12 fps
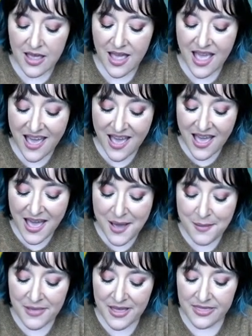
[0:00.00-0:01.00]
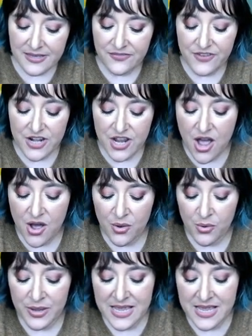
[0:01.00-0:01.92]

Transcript: Um, this video